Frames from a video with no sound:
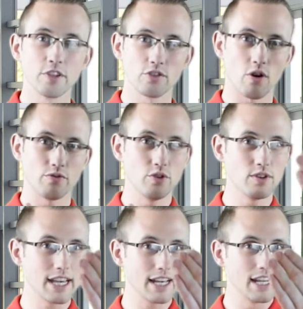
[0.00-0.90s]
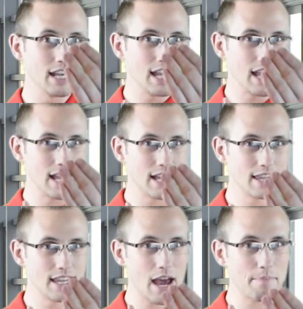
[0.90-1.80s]
So if you get
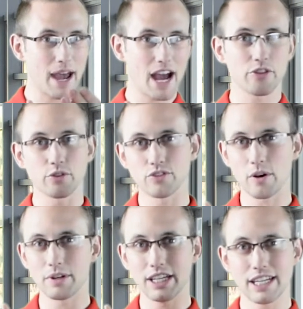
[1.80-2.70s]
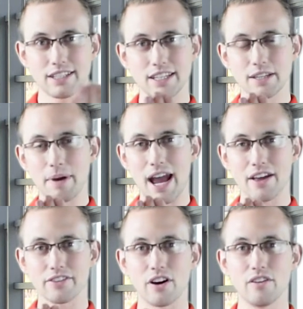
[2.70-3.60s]
in that path, or somebody gets in the
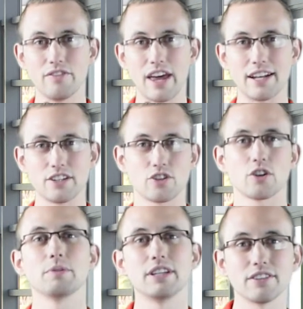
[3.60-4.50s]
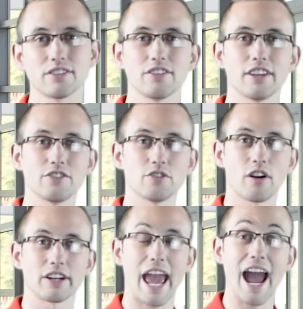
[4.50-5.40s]
path of that determined distance that you
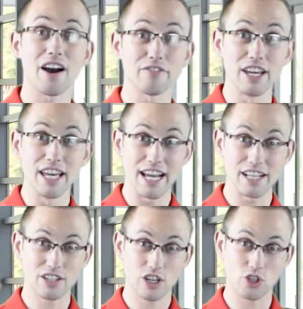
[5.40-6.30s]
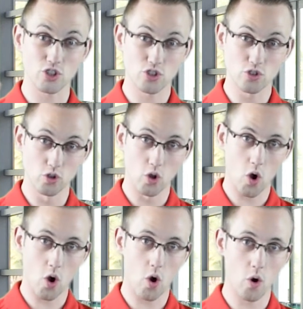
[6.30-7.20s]
already have, it's going to
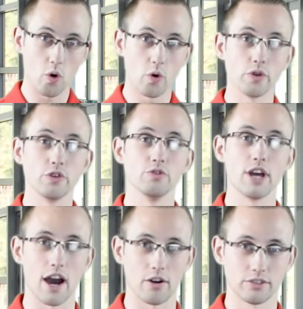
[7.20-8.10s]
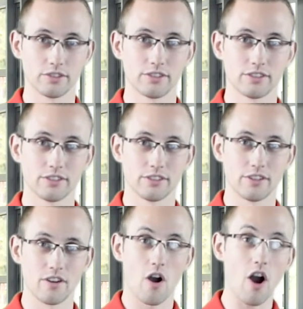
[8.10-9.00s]
slow you down.
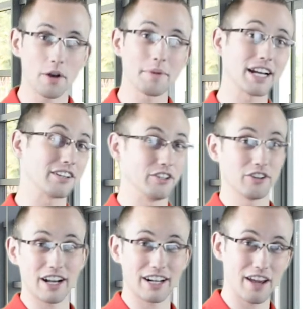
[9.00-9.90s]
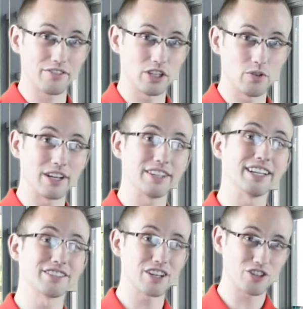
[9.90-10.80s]
Automatically, you're not going to have to do anything.
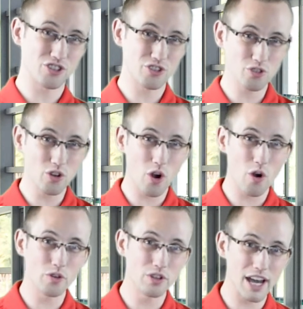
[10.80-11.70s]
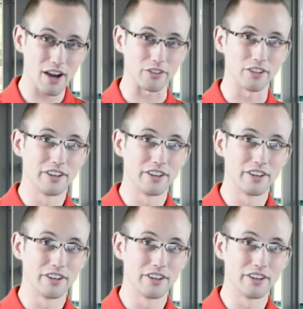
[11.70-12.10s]
It's going to slow you down.